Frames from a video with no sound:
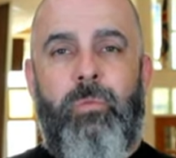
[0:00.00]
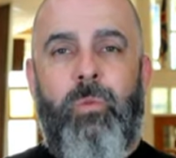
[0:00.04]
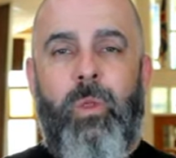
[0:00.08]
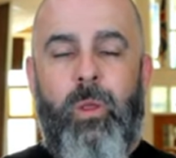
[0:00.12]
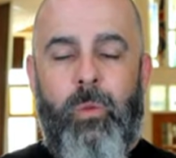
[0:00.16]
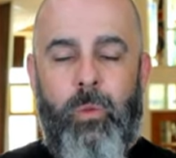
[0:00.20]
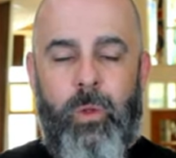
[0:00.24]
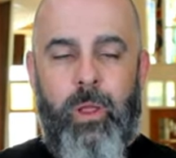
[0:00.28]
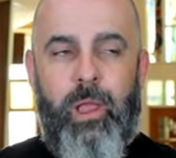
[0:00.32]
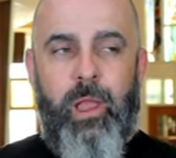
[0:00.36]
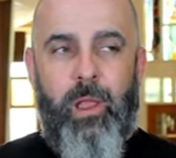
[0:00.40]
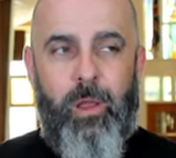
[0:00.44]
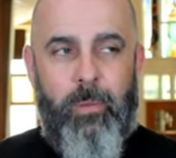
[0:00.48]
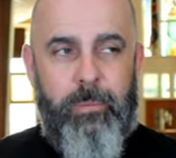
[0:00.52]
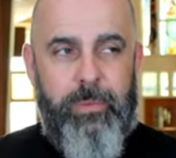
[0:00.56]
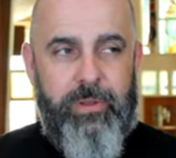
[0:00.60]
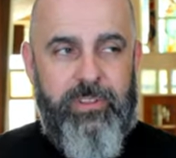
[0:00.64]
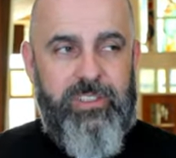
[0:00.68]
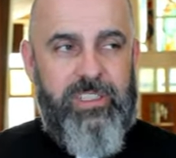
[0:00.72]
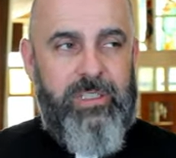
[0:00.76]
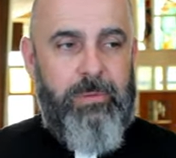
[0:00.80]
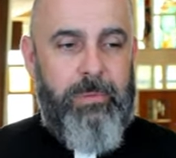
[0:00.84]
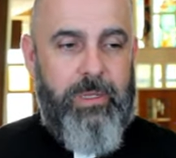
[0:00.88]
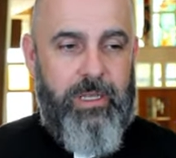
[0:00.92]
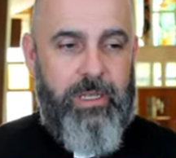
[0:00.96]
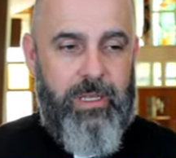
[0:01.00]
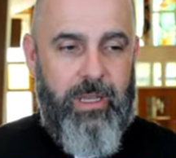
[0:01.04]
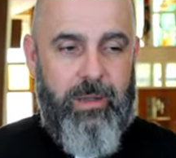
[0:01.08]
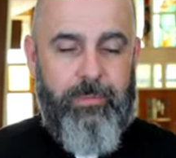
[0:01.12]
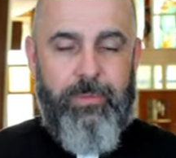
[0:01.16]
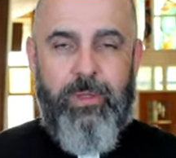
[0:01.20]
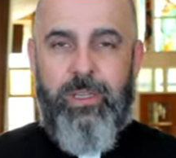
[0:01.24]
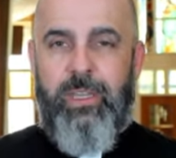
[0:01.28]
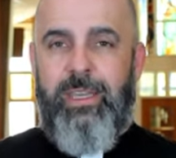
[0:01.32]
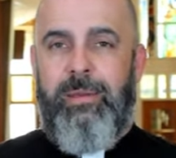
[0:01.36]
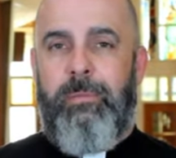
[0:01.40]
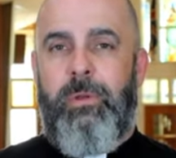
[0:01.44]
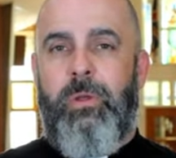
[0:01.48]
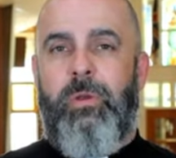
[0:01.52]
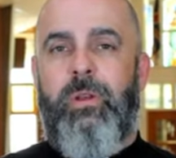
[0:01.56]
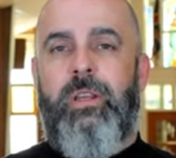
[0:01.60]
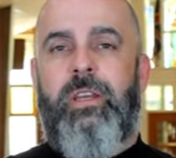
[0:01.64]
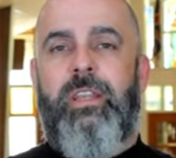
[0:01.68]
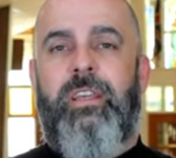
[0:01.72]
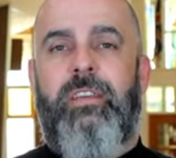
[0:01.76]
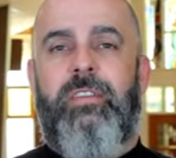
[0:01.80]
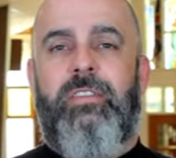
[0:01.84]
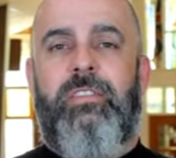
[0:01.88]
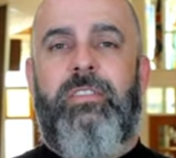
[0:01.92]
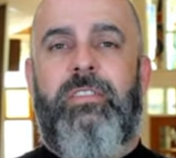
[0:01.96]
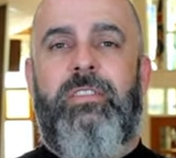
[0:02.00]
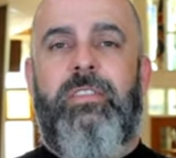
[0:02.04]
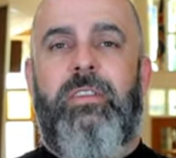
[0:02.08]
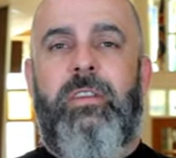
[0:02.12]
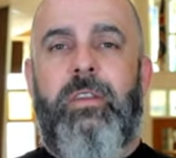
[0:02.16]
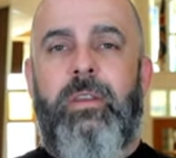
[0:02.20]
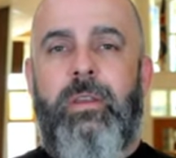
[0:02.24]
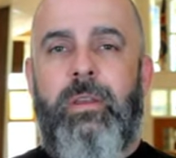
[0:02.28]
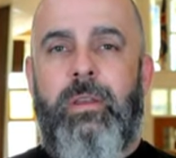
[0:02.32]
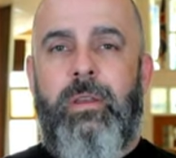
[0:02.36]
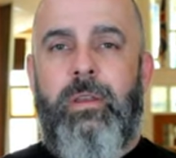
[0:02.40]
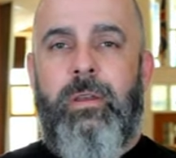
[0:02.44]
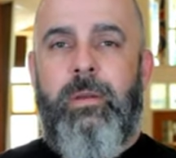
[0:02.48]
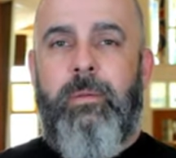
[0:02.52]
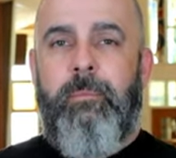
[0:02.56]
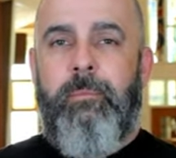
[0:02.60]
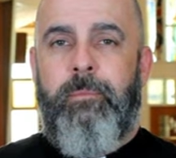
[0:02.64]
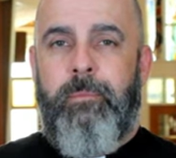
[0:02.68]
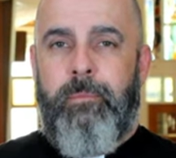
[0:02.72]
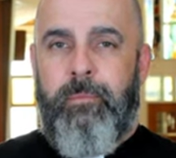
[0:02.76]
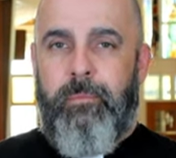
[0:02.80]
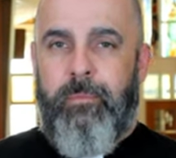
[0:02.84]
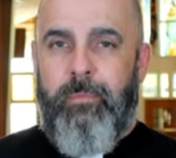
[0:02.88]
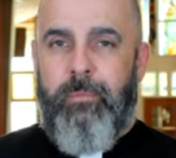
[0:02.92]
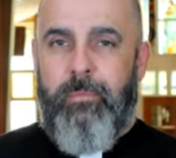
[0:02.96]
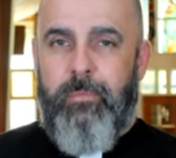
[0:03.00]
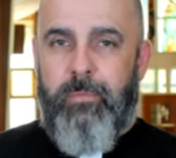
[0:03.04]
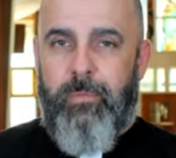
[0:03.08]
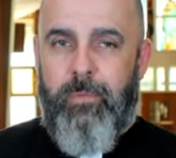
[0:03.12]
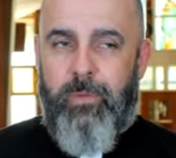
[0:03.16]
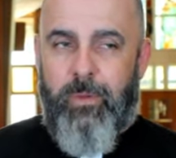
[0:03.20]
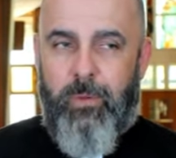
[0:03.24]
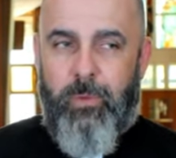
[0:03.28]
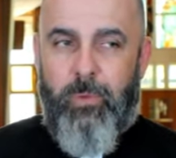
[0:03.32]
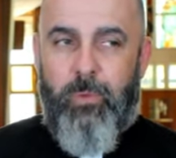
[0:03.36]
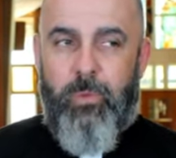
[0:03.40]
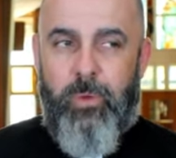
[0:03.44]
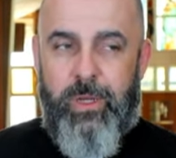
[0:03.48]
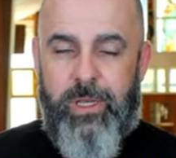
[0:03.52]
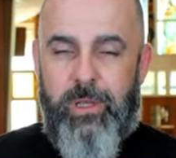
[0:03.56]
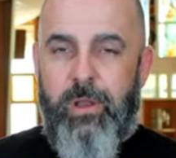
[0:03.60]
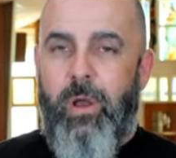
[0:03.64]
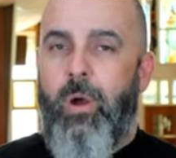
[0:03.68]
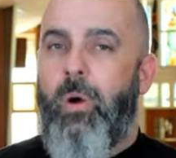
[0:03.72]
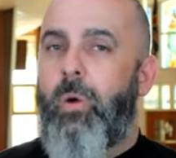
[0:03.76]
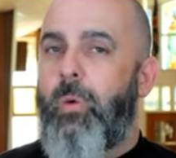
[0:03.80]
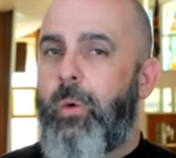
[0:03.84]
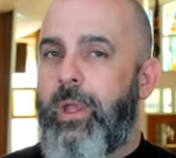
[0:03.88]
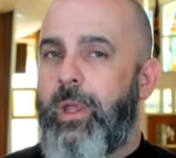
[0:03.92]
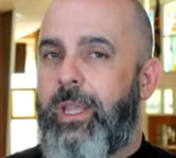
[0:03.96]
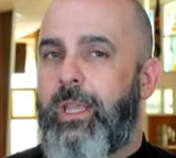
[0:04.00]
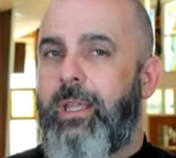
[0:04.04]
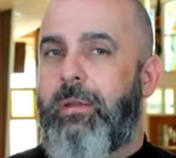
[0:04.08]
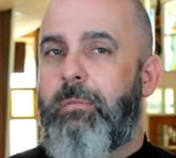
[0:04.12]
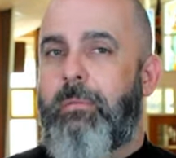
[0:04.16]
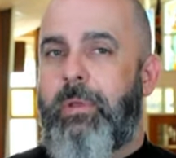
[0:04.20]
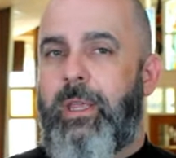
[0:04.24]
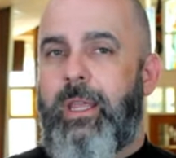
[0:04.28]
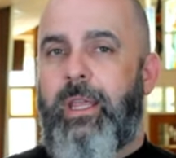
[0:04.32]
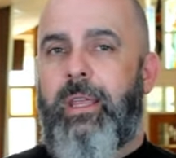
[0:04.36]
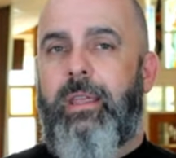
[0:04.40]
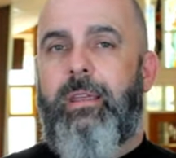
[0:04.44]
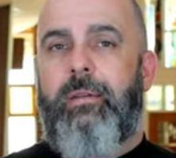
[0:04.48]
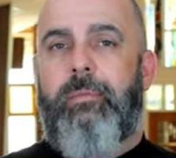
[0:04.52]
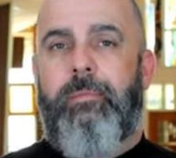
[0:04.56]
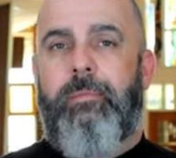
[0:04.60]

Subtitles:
It will help us to become the communities we know we can be.